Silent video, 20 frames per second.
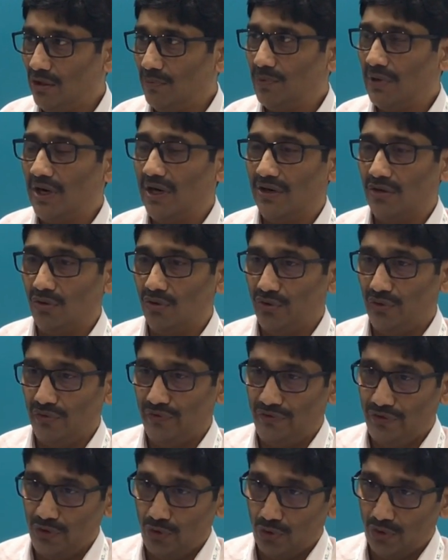your plant, or
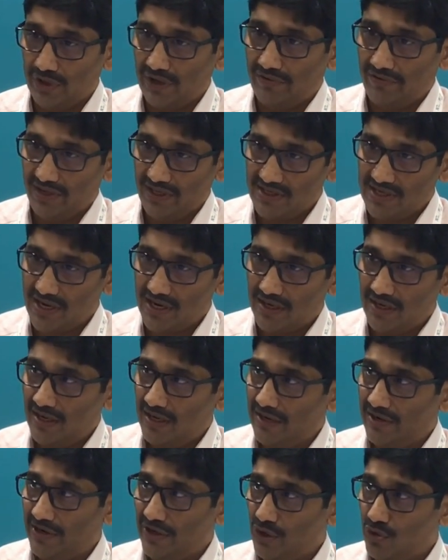if you don't have
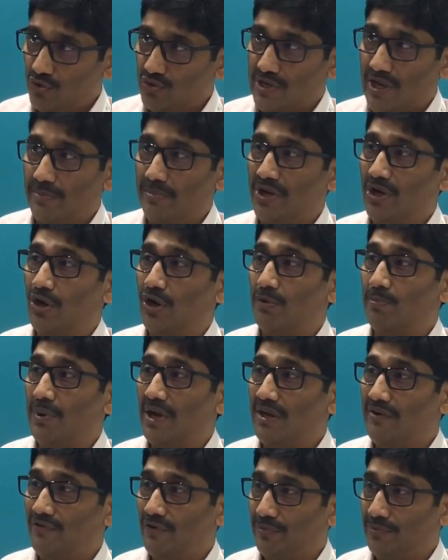recycle and reuse, I may not
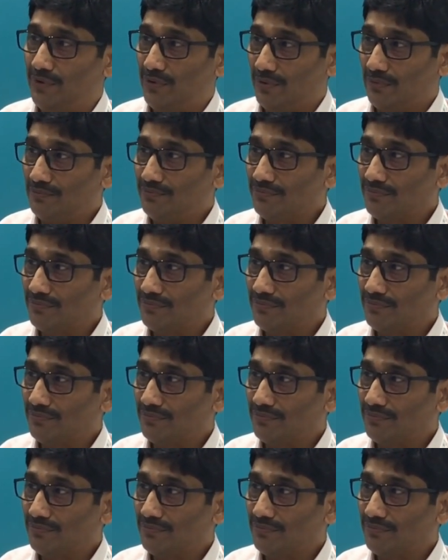buy from you.